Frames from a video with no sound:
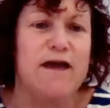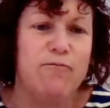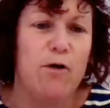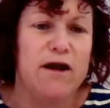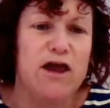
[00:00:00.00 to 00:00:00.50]
of all,
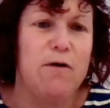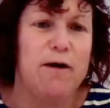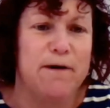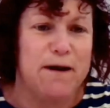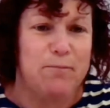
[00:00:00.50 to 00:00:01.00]
Steve, why don't
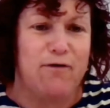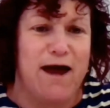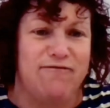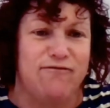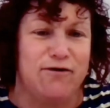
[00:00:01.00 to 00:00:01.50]
you open
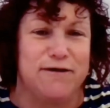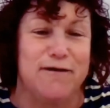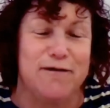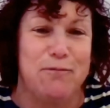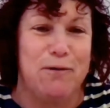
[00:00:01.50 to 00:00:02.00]
in prayer for
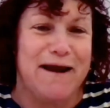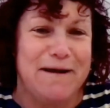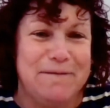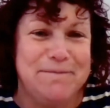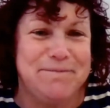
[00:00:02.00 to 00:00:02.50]
us this
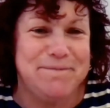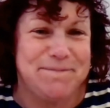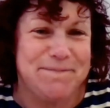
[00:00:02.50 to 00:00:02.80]
morning?